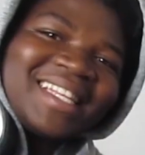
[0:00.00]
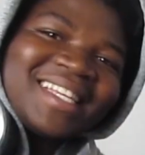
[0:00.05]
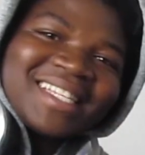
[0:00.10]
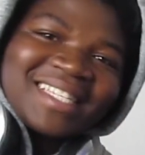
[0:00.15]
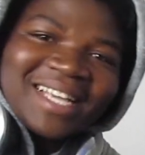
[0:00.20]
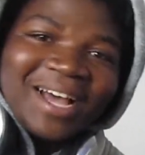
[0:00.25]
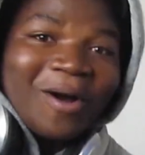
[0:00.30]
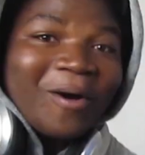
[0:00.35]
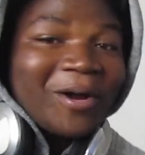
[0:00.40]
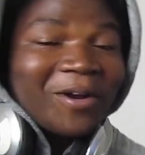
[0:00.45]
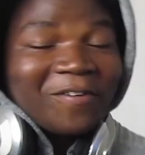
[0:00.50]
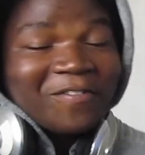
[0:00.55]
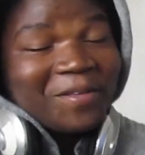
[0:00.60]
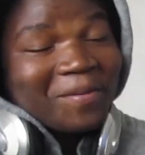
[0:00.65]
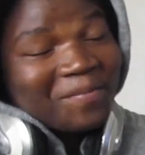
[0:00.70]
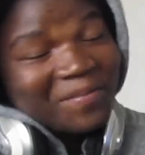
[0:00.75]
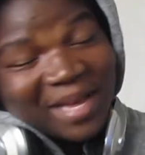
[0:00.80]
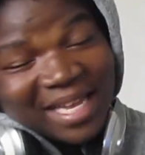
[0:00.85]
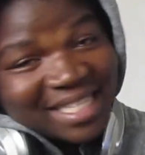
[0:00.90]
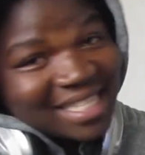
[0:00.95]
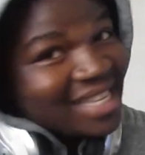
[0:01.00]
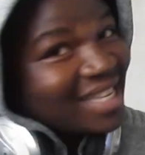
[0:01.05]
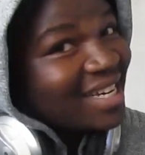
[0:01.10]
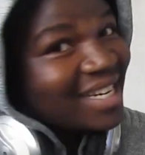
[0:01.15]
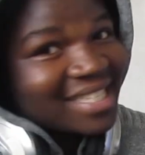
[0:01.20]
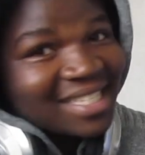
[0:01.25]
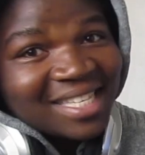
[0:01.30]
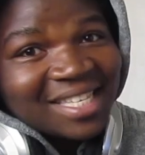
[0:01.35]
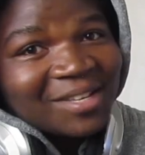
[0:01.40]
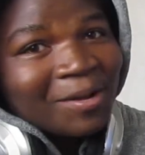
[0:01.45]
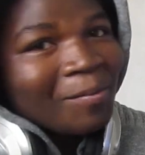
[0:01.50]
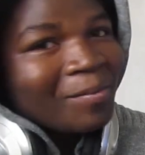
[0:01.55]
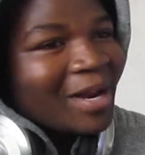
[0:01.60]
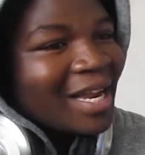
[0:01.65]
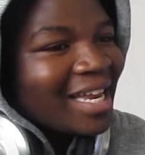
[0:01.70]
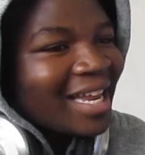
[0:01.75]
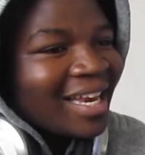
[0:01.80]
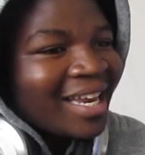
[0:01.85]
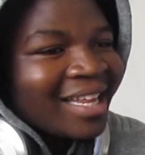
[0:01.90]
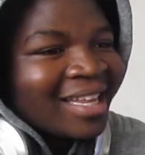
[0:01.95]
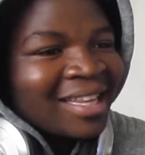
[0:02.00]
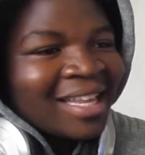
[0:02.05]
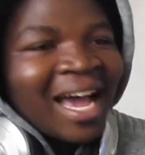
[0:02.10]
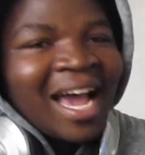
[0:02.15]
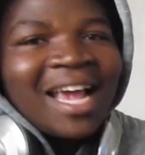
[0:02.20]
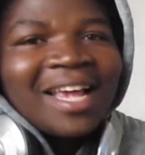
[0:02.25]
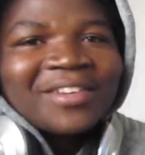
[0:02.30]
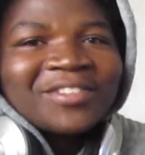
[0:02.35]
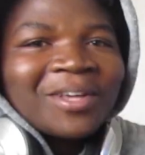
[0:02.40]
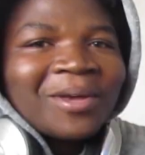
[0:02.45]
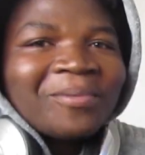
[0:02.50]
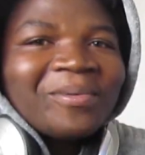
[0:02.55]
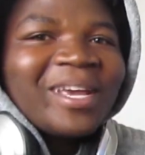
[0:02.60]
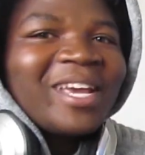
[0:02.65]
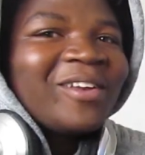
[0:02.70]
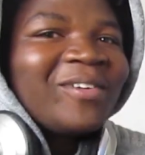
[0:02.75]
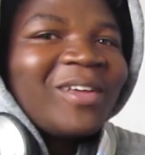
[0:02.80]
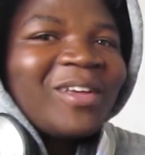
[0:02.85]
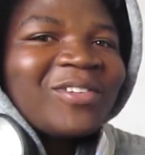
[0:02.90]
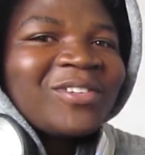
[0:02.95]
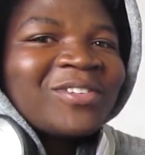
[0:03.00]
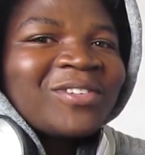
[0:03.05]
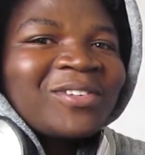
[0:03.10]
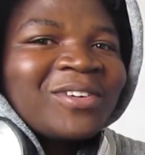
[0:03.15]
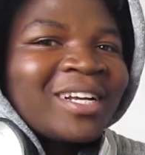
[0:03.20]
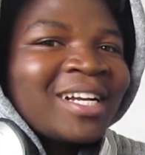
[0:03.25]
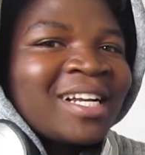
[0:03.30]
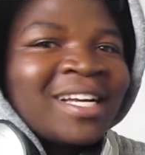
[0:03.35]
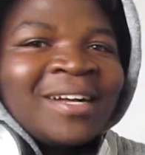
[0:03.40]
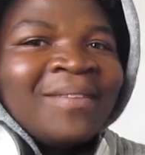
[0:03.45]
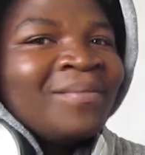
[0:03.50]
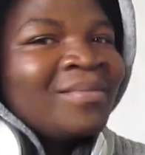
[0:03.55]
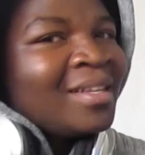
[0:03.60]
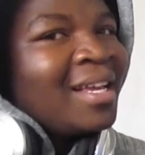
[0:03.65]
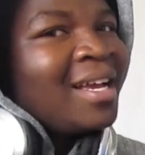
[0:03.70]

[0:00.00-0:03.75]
These are one of the best lyrics on planet Earth. Why is I being sorry?